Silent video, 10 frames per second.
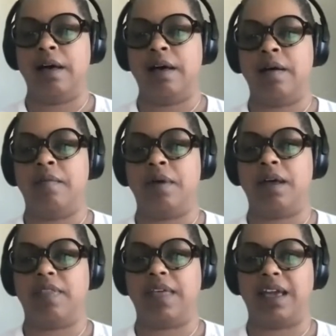Um,
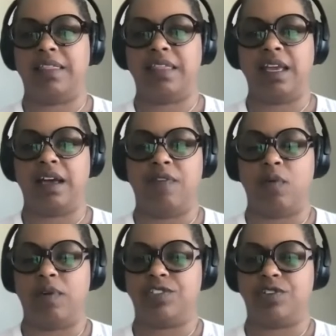like, I think I've
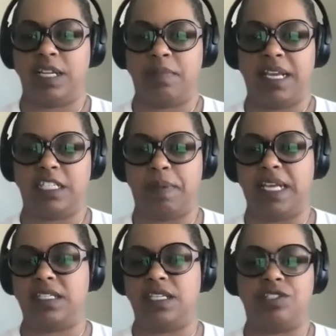always tried to make
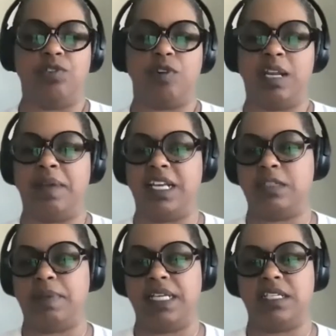spaces. You try to
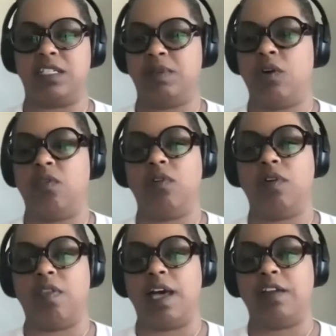make spaces. We know
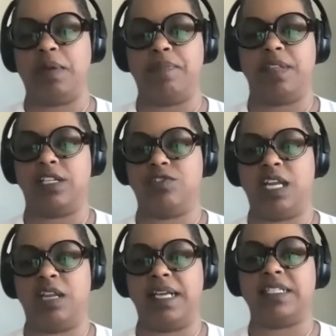a lot of people that
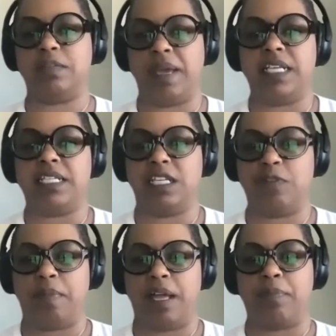try to make
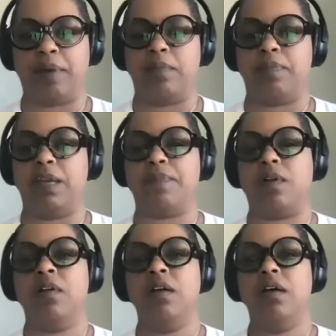spaces for black and brown
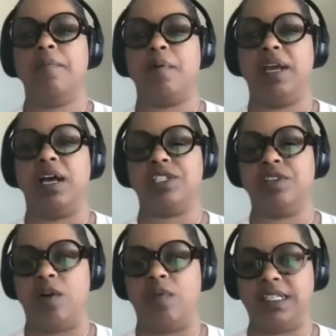people, but we
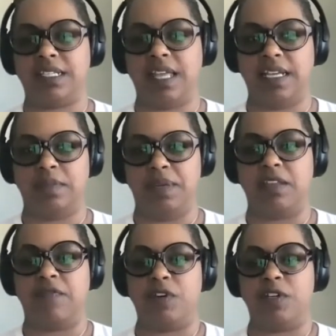also know what it's like to
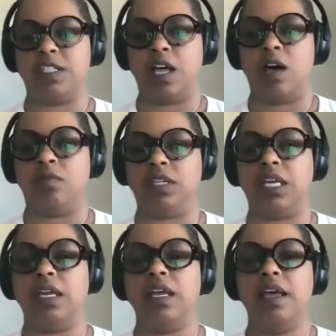be the first and the
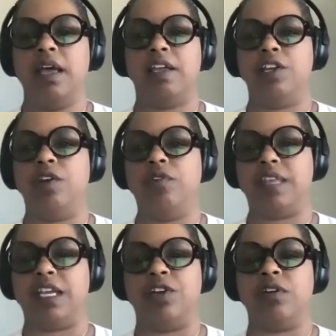only, and you,
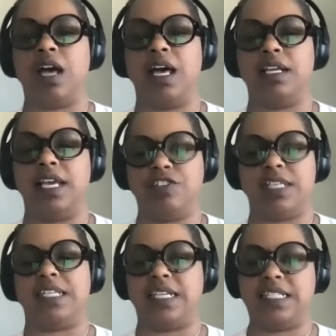that you're not
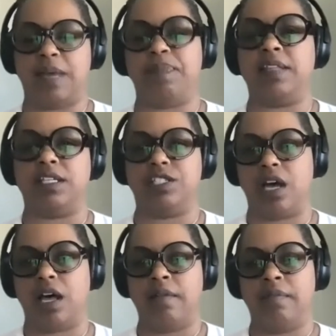just accepting the
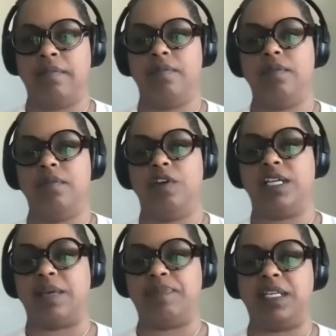job. You're
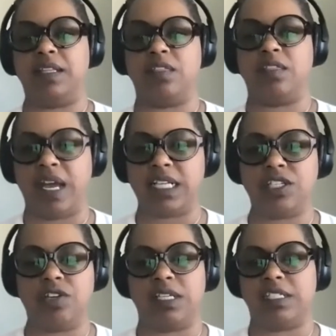accepting the
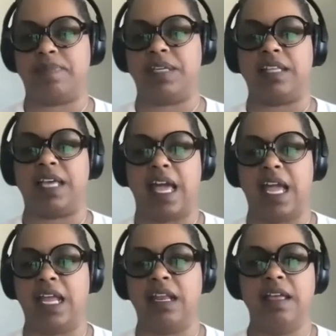threats. You're accepting the
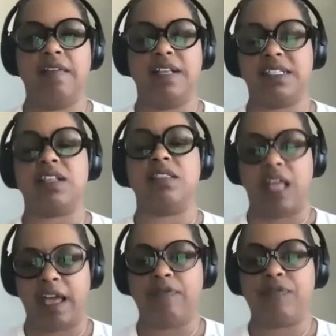hate. This is a
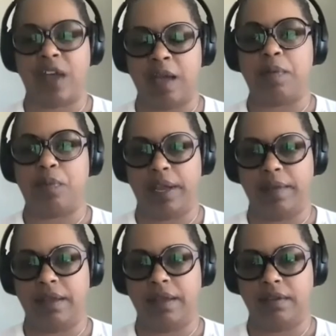lifetime
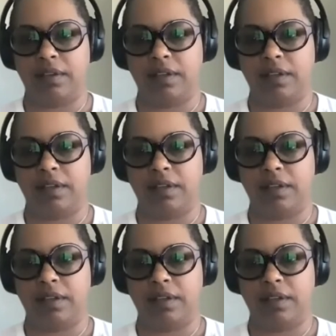appointment.